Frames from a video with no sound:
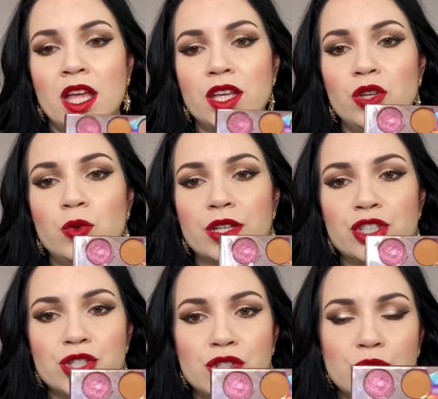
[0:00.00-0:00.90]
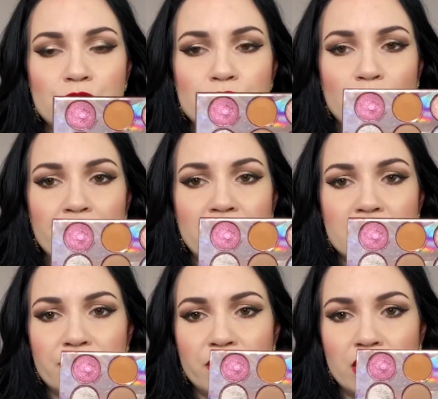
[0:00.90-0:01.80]
you can just do so many
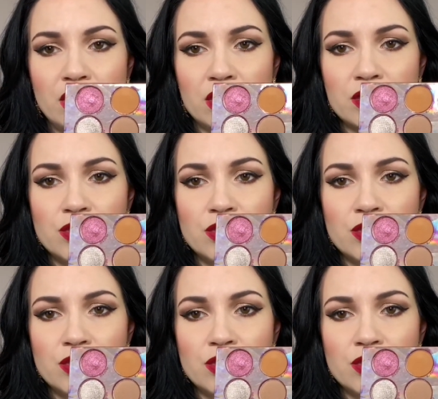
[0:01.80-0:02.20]
different looks.